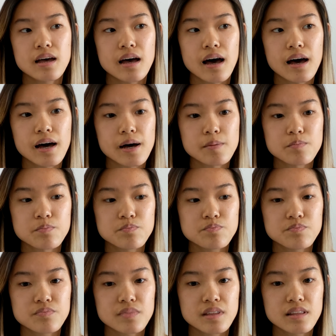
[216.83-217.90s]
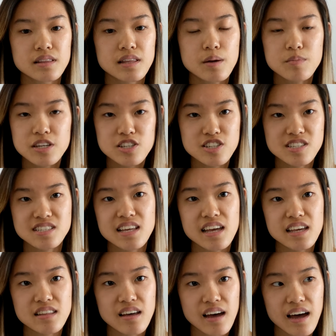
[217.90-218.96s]
Um, let me just
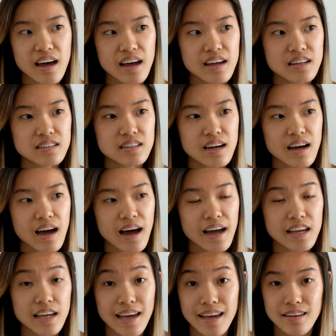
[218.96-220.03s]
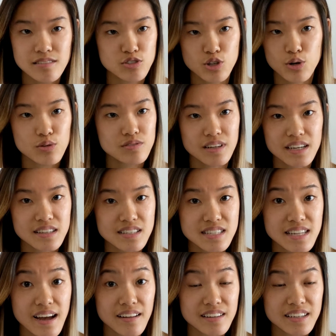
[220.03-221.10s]
say that I don't like this
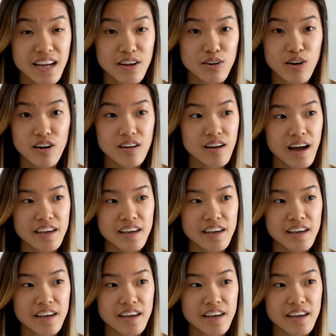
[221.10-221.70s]
talent at all.